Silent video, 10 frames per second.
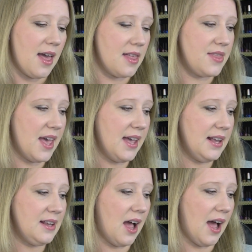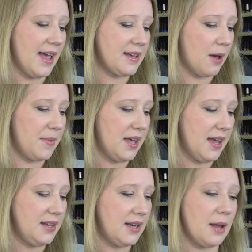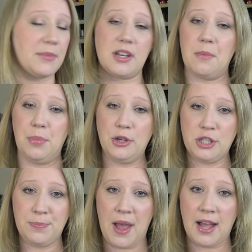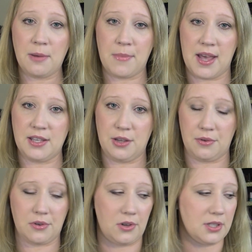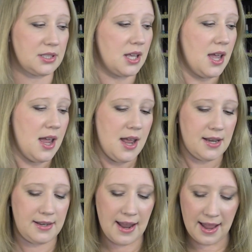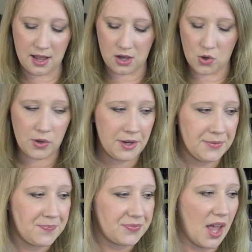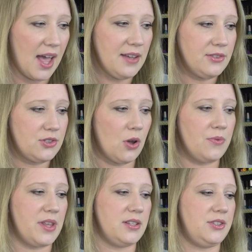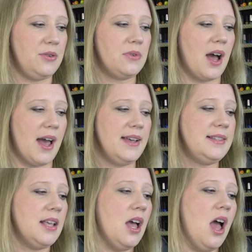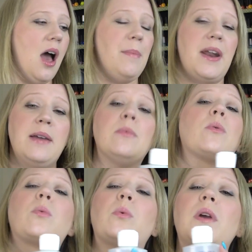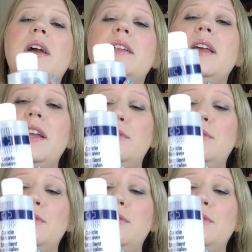then I come in and I'm going to push back my cuticles. Now, I've shown this to you guys, but I'm really